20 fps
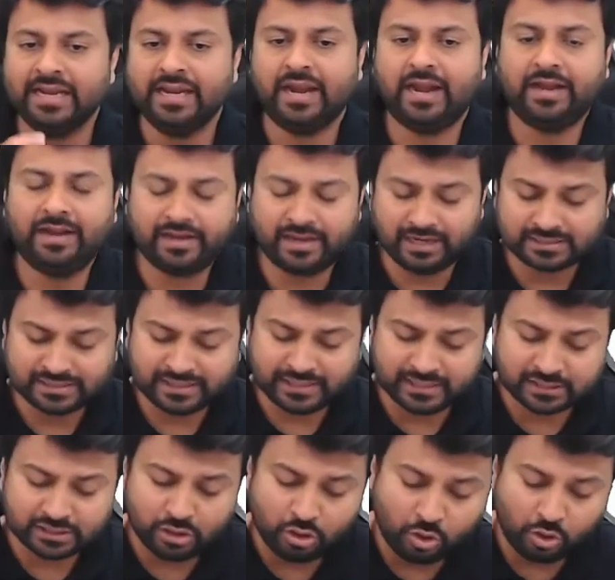Interest
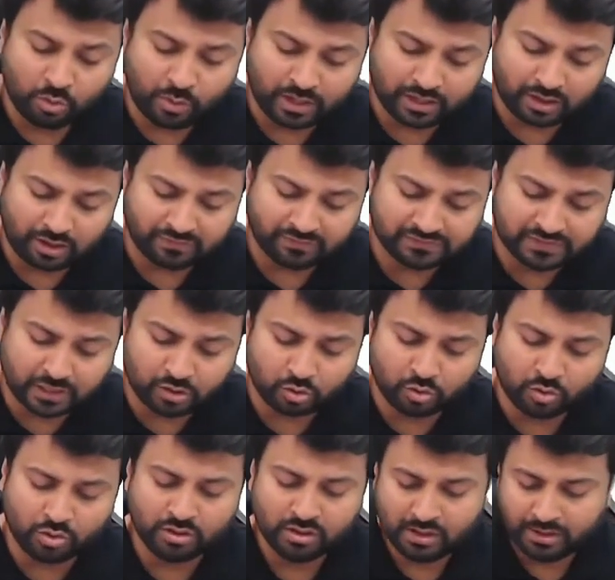is lower of the
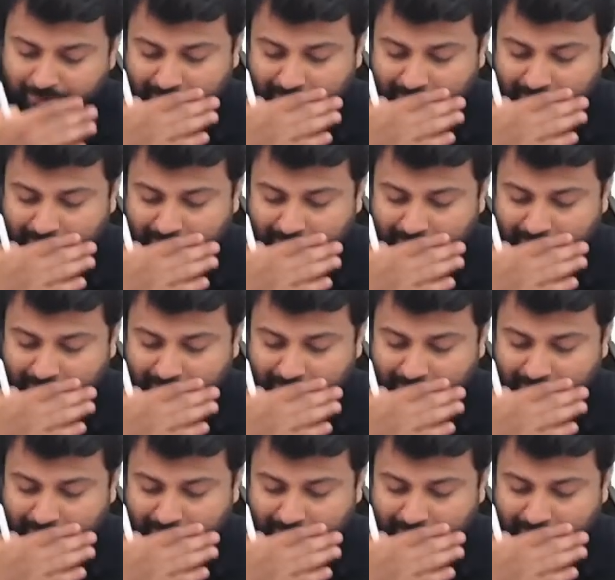two,